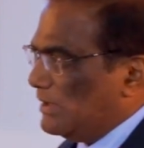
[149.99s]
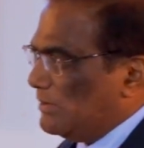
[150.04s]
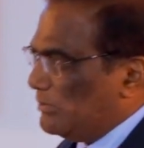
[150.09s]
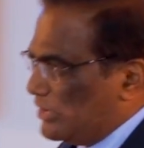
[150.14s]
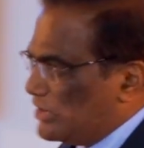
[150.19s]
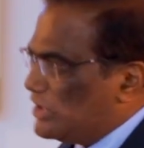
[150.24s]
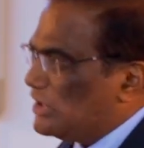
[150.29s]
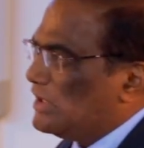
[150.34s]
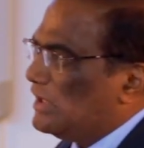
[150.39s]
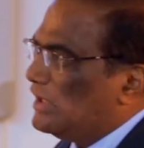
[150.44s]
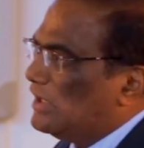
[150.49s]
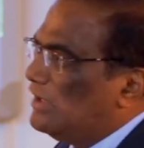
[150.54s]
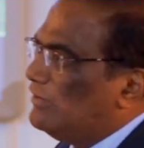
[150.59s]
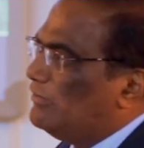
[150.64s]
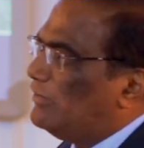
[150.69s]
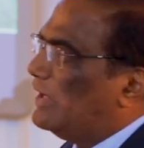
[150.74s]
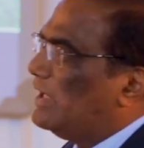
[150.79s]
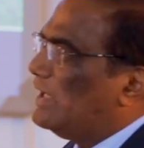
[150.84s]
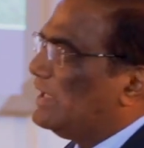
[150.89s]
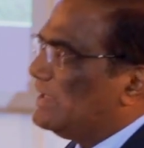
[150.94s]
particularly
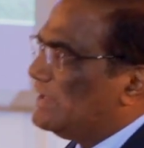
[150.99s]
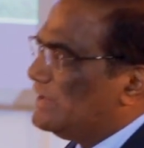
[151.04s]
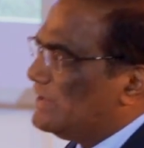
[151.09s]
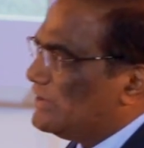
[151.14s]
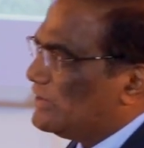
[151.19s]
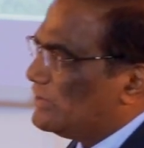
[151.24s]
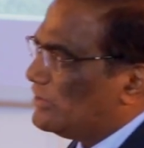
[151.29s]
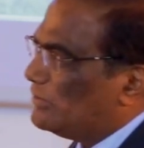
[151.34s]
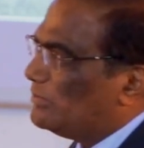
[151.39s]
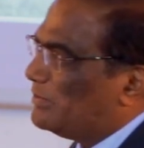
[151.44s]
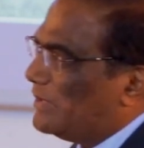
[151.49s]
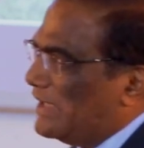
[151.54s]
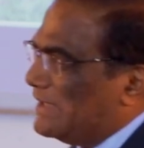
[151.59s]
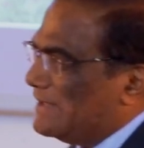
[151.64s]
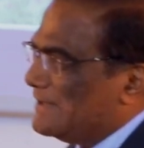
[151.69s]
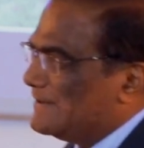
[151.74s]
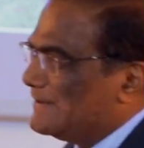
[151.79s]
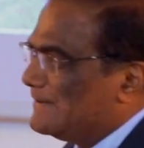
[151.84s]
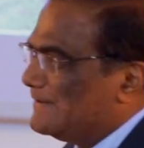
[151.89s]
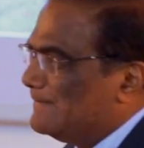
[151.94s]
fungal diseases of
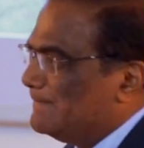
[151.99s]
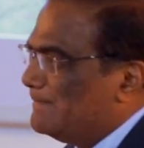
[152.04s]
plants.